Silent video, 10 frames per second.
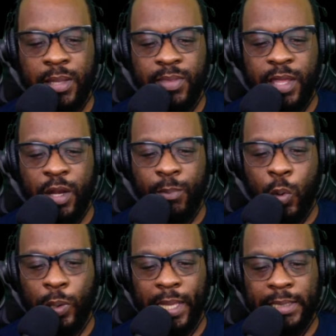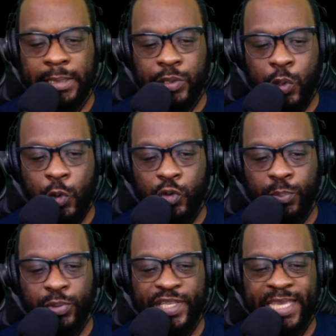that are more likely to cause
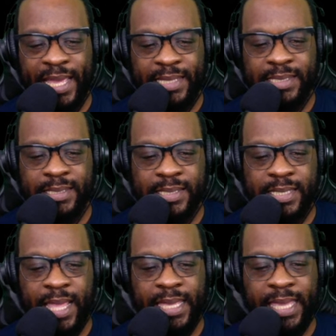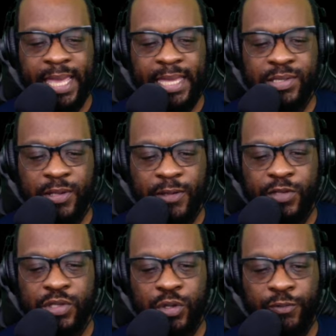precancers and cancers of the
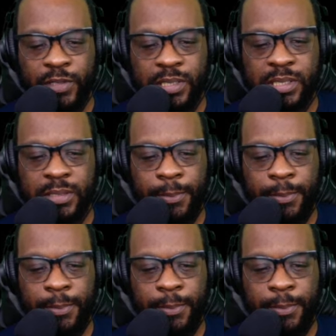cervix.